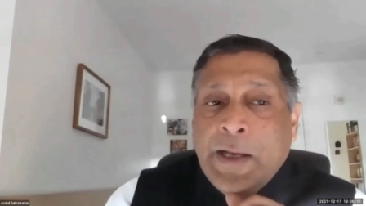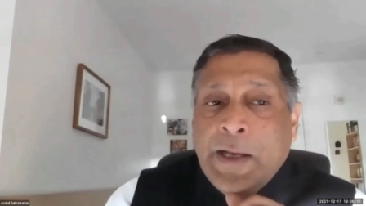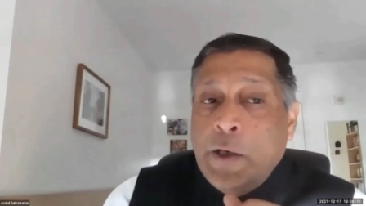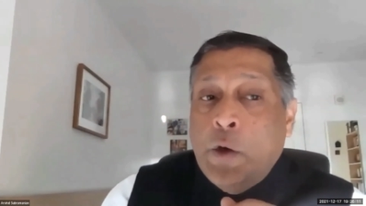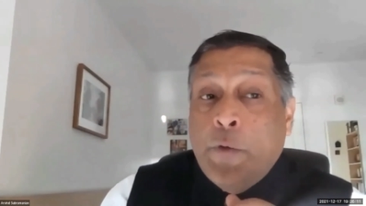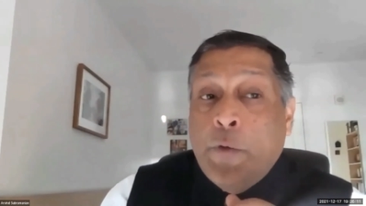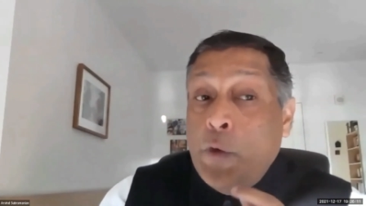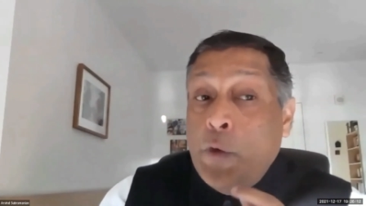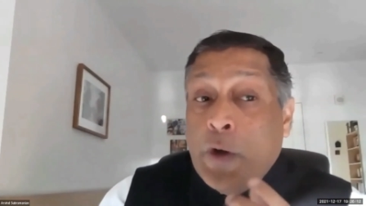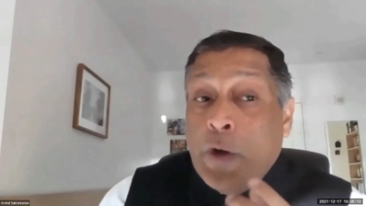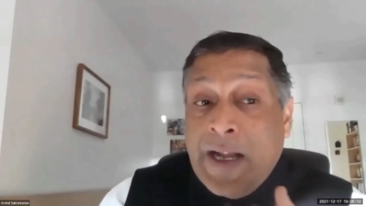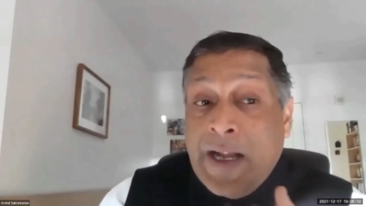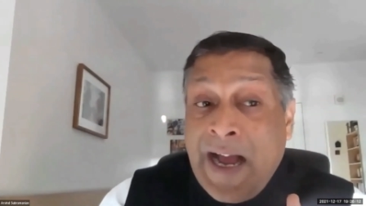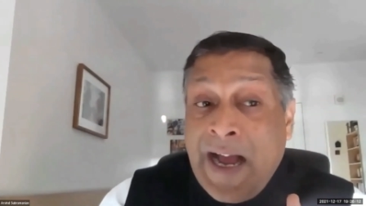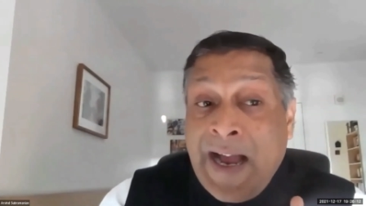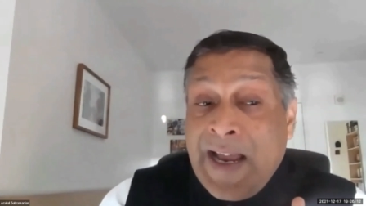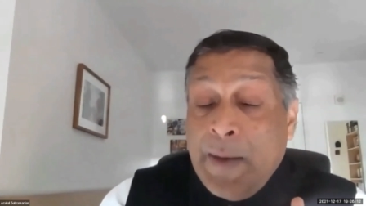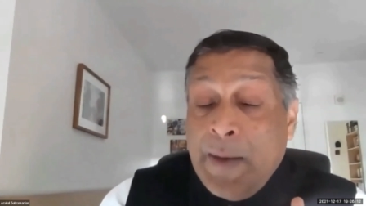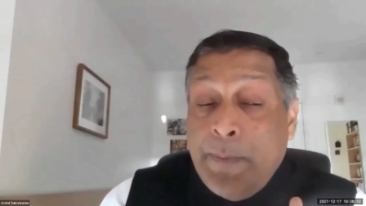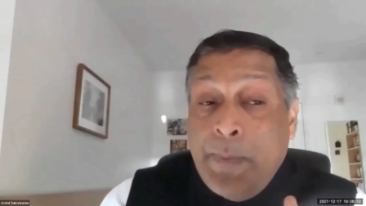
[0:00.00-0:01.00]
If you look at
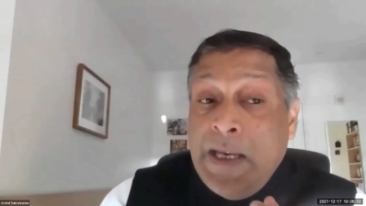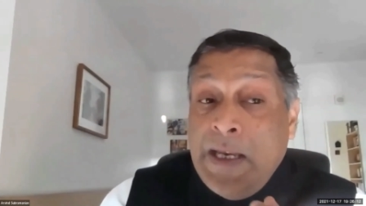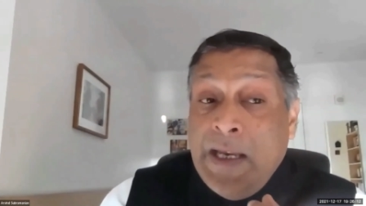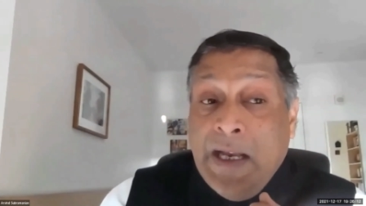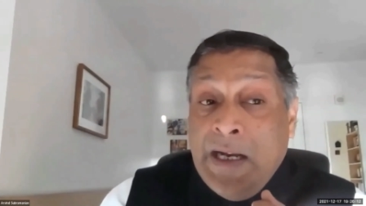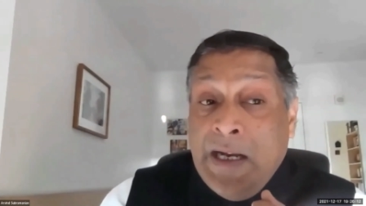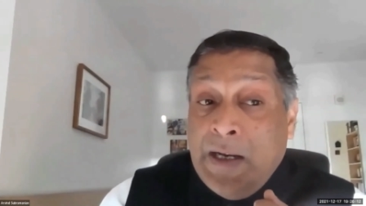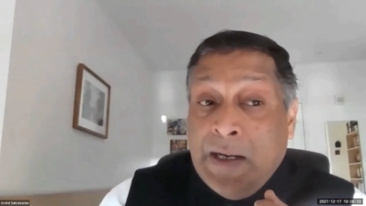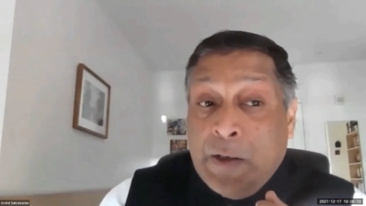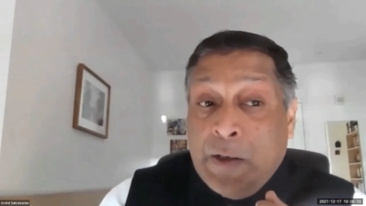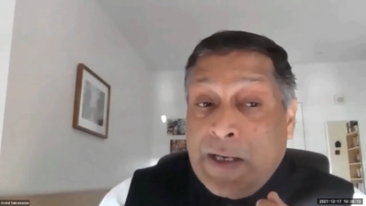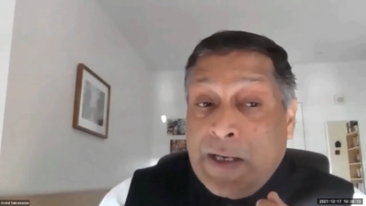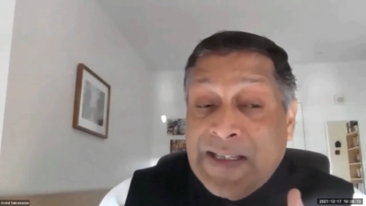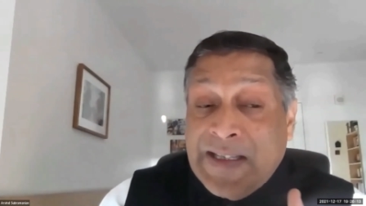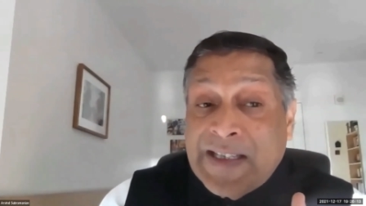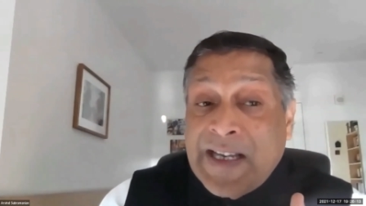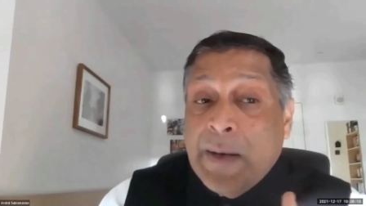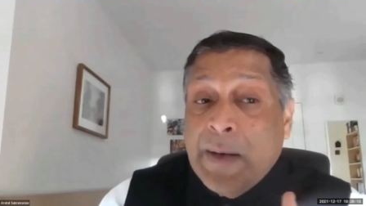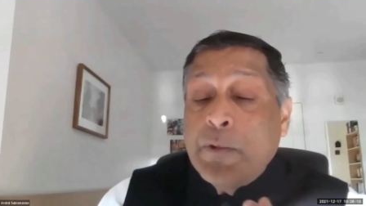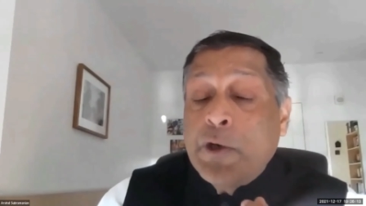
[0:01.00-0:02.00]
IIP
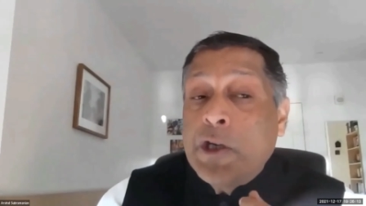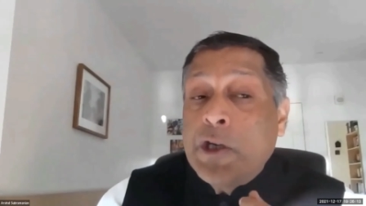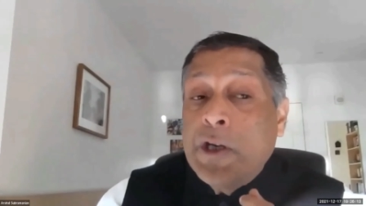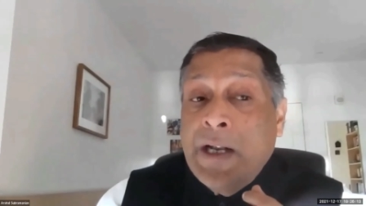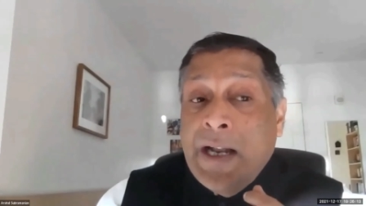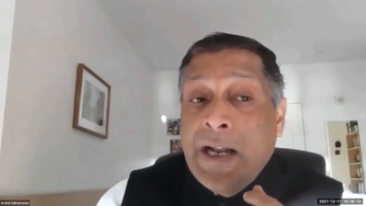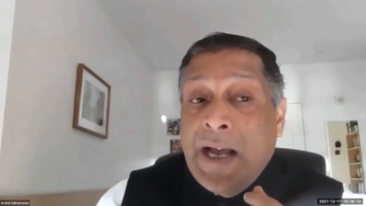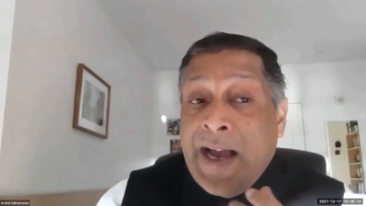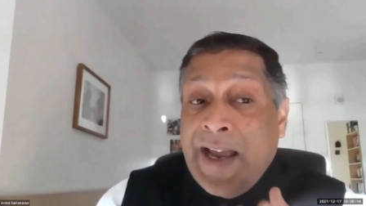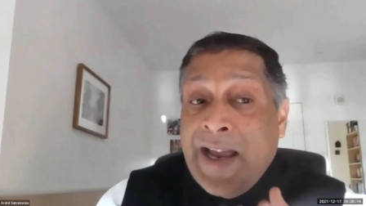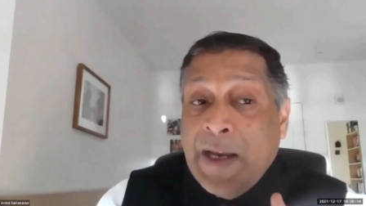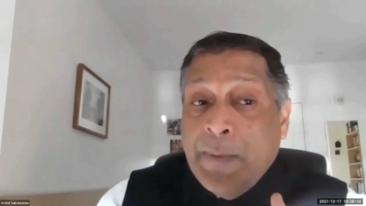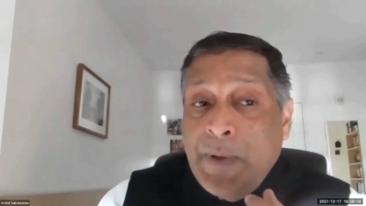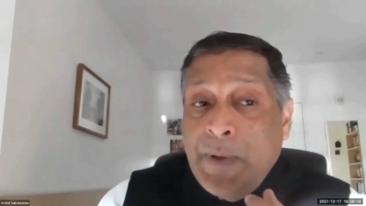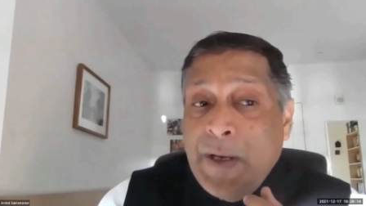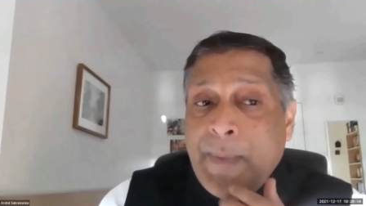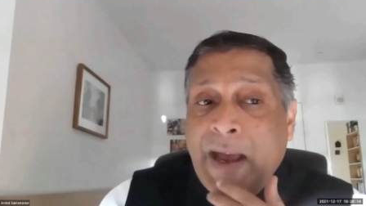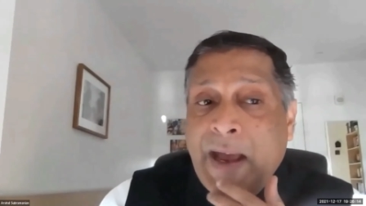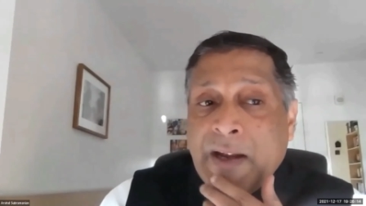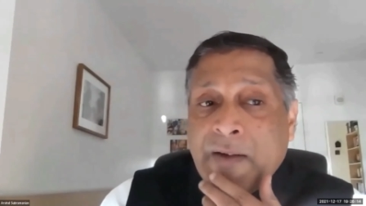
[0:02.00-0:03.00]
consumption,
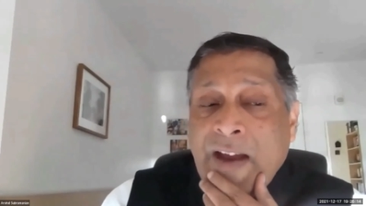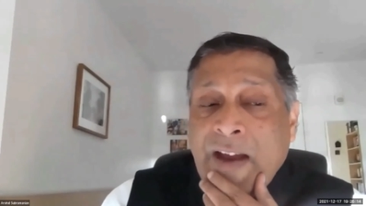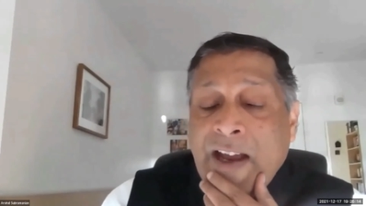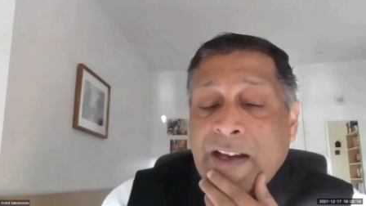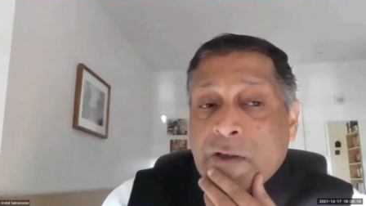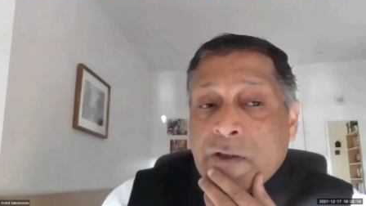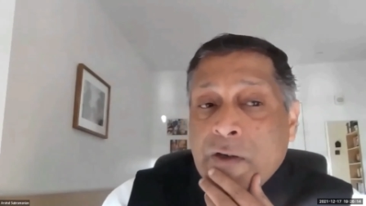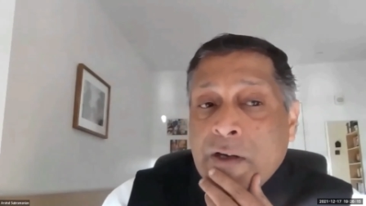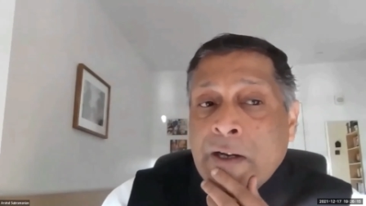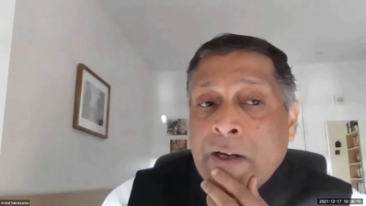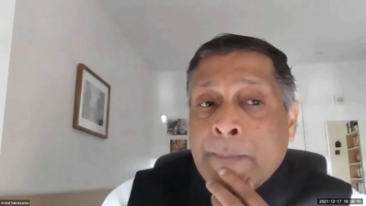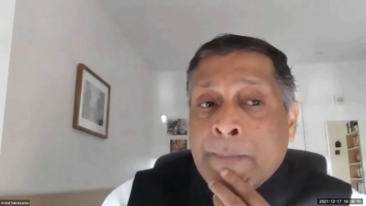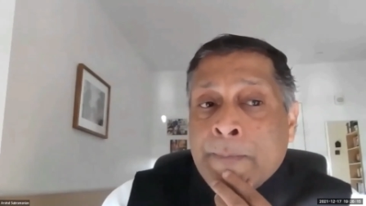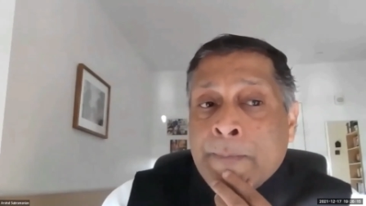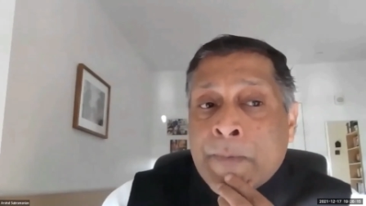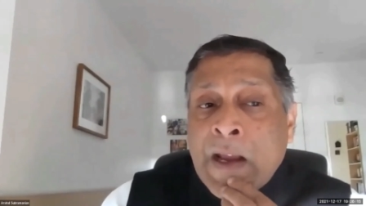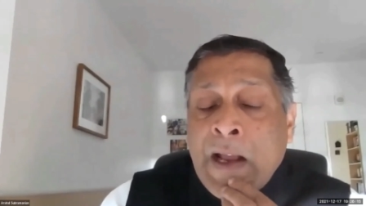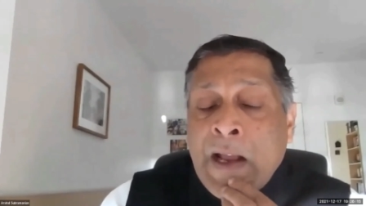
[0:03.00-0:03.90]
IIP manufacturing,